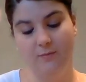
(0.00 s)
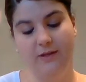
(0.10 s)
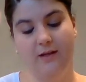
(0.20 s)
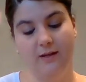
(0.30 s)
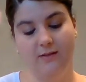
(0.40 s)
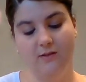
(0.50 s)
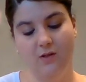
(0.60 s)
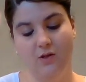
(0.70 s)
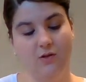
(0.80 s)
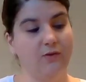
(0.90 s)
because
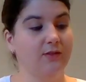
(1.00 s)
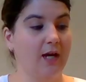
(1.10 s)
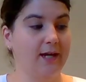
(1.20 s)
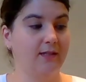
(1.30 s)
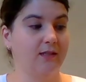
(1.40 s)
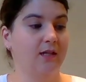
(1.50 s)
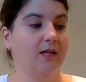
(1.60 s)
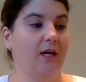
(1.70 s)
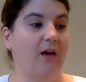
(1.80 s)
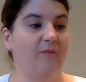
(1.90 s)
those guys
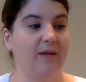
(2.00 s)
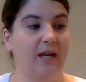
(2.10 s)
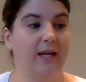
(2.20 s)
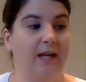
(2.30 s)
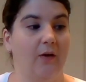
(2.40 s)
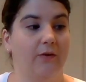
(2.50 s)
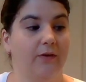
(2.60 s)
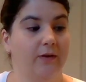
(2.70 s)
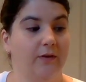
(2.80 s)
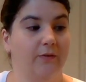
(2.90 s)
have been hanging out
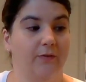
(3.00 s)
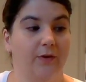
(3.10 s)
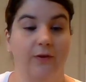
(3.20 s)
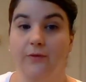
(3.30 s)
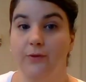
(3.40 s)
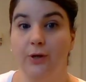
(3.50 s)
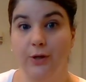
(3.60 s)
for